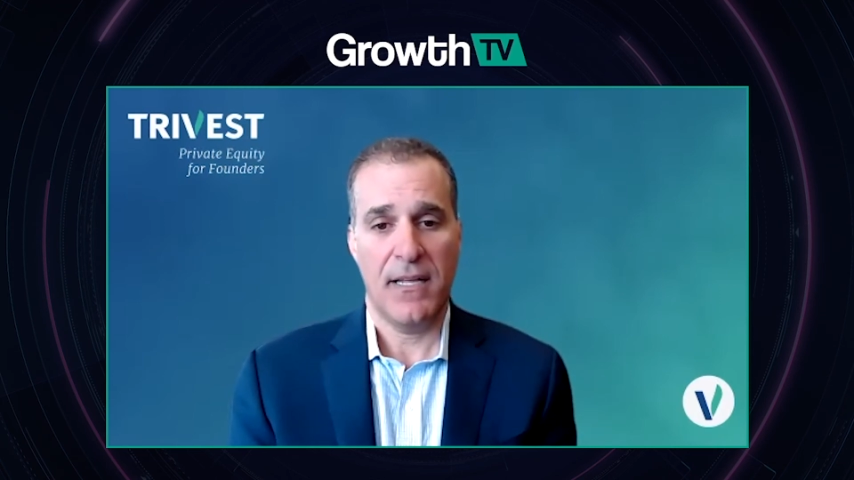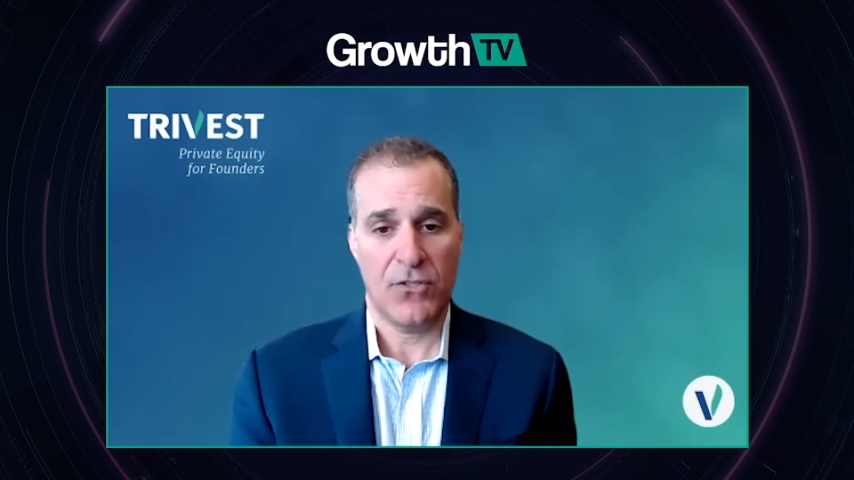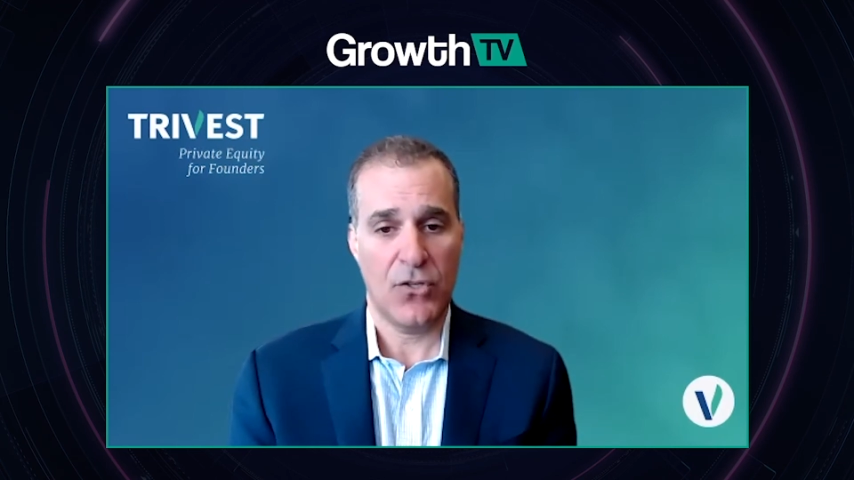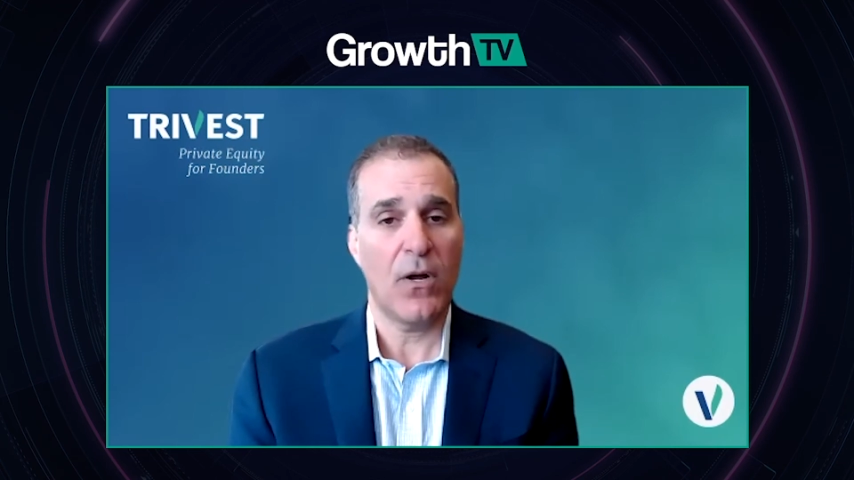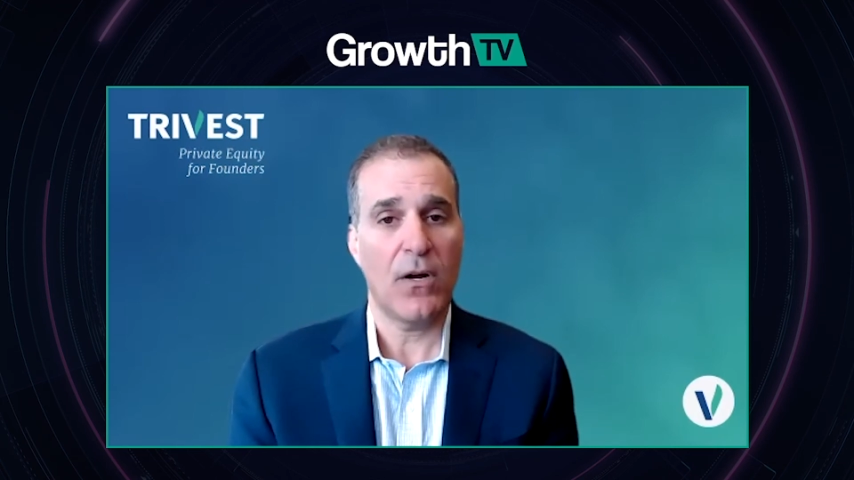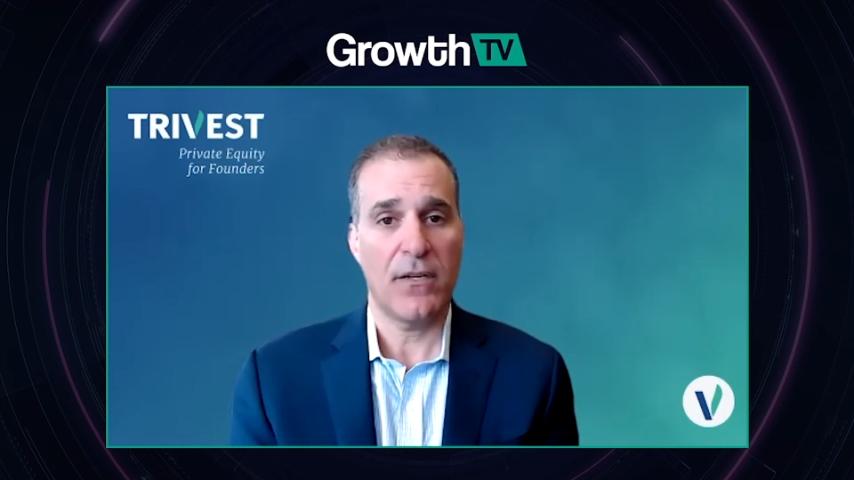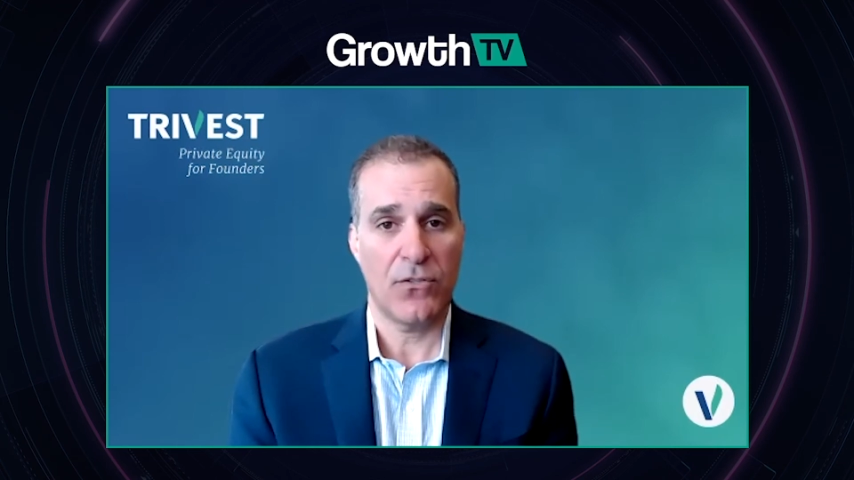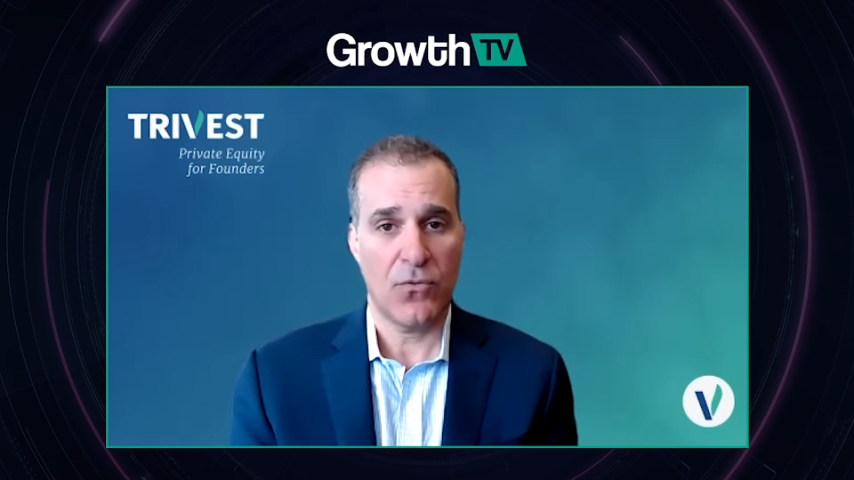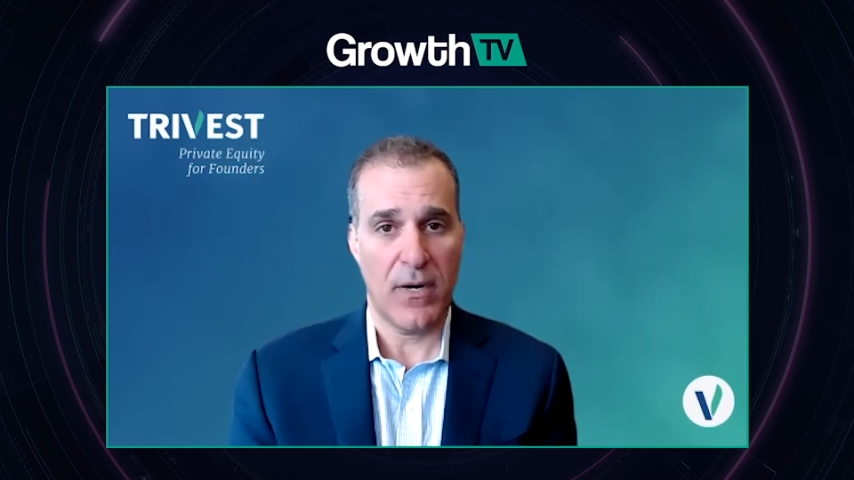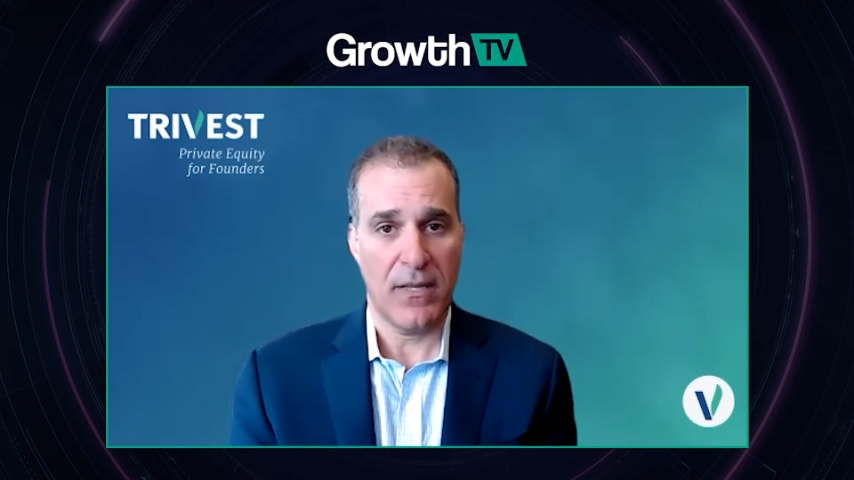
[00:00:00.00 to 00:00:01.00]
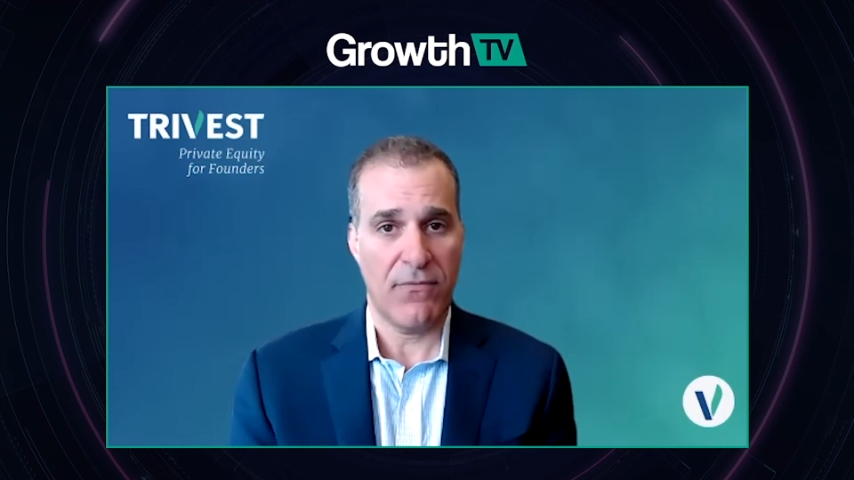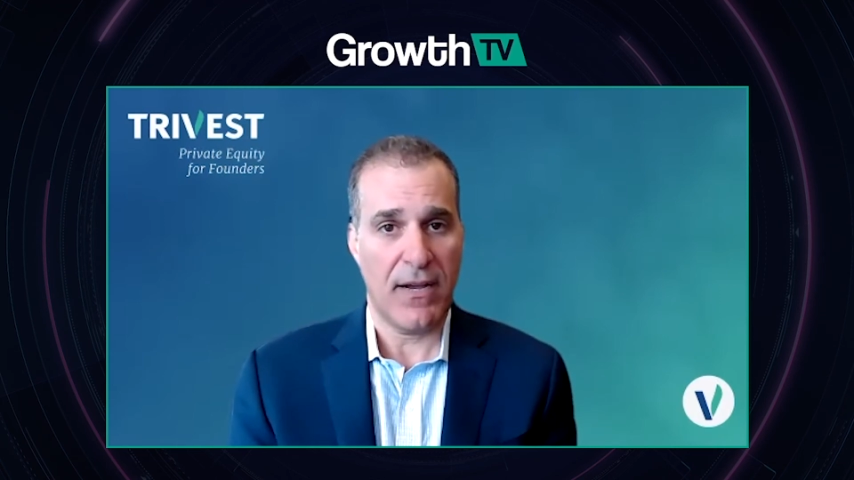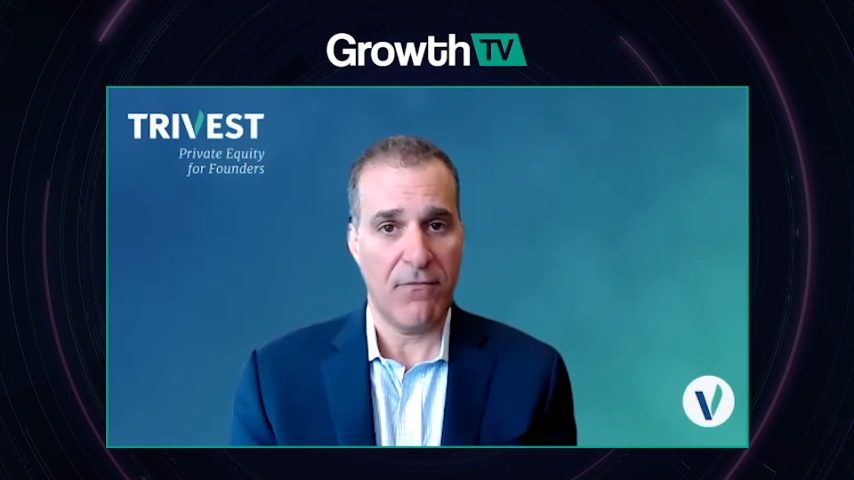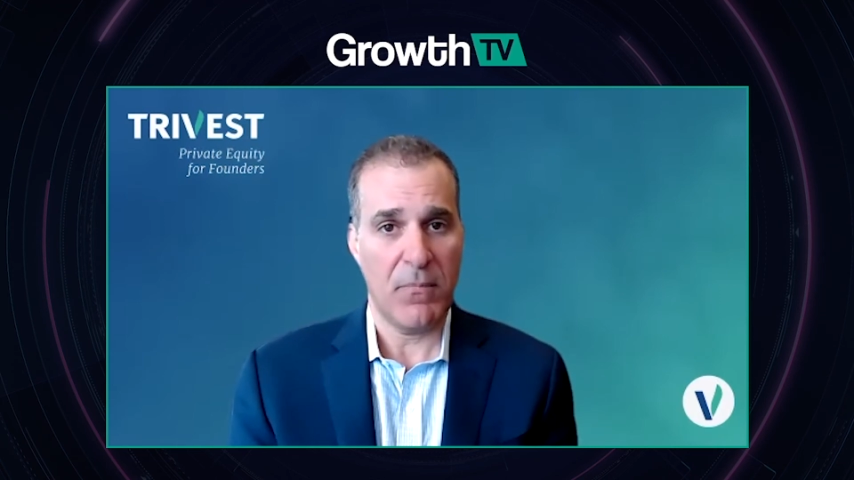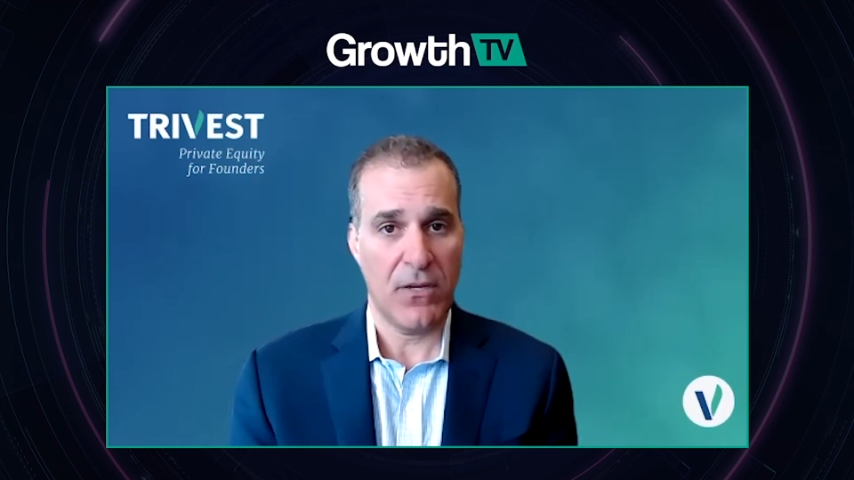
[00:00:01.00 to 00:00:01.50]

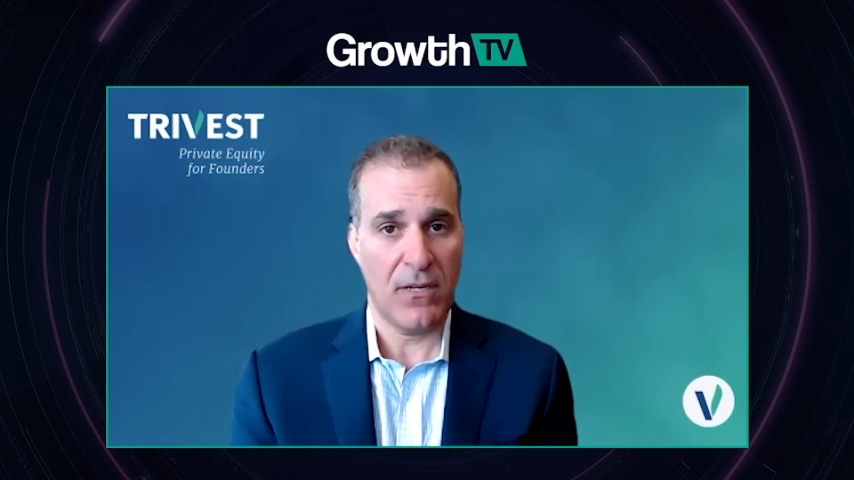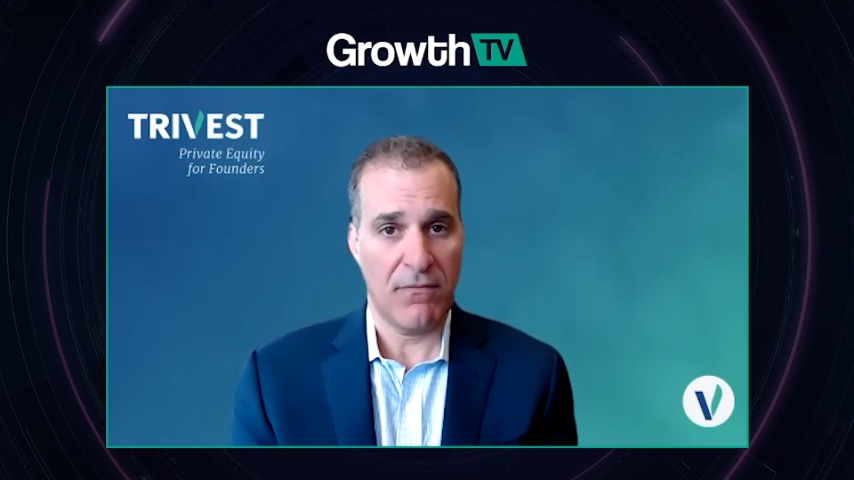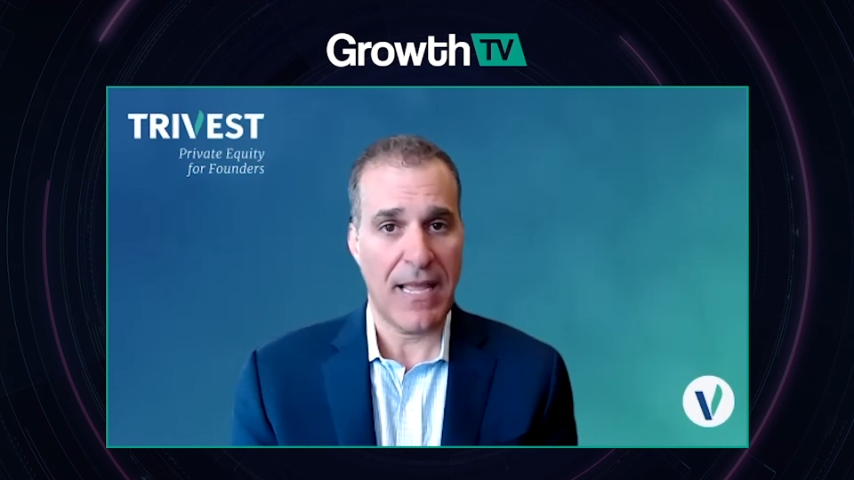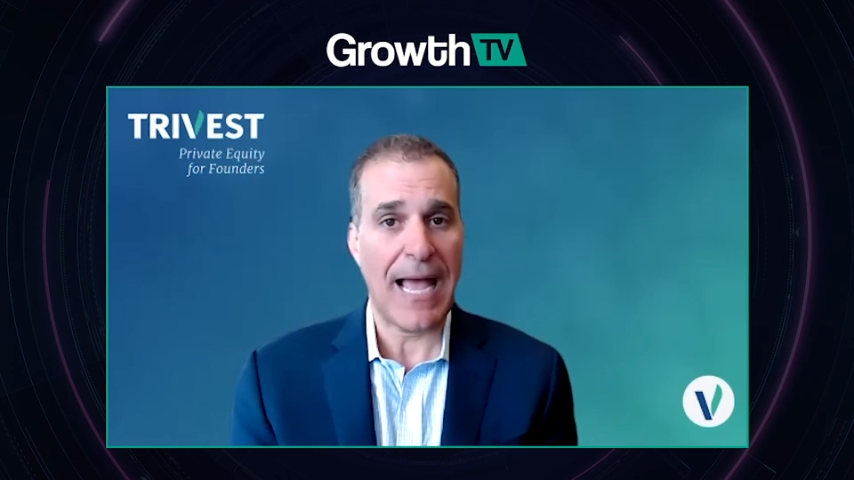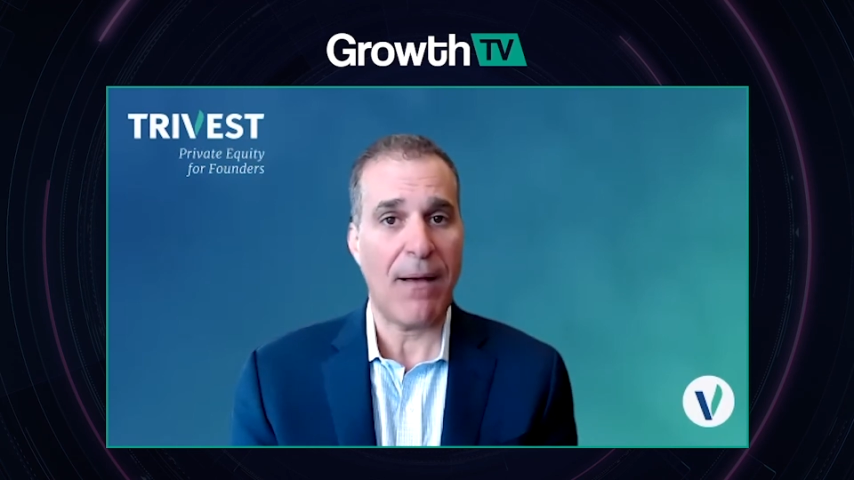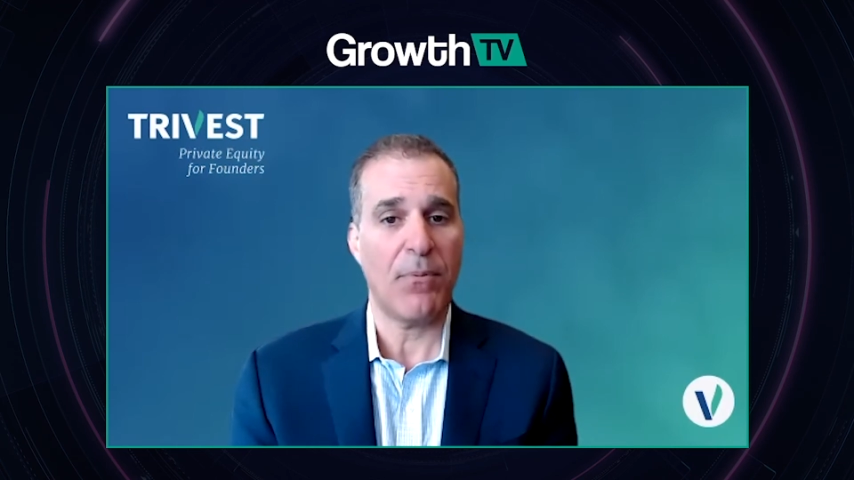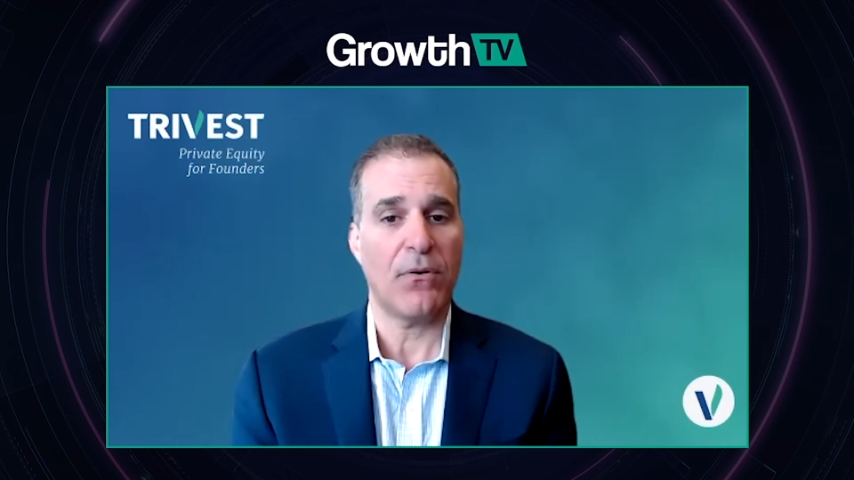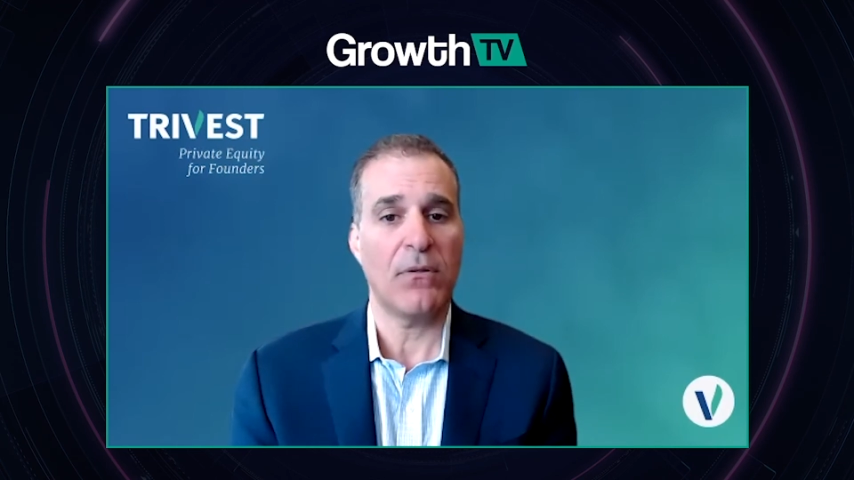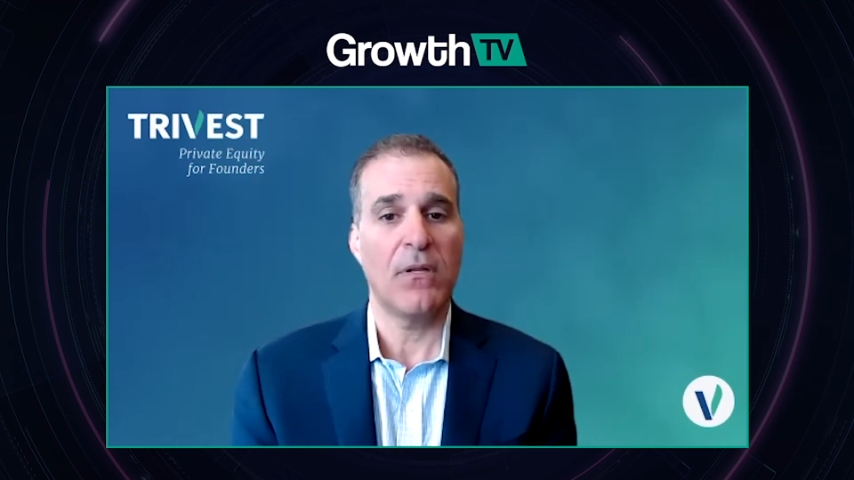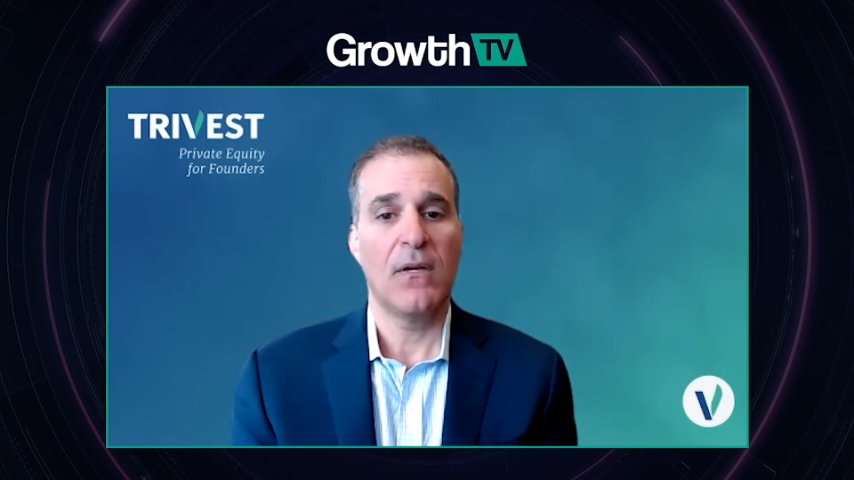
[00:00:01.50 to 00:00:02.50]
$225 million of capital.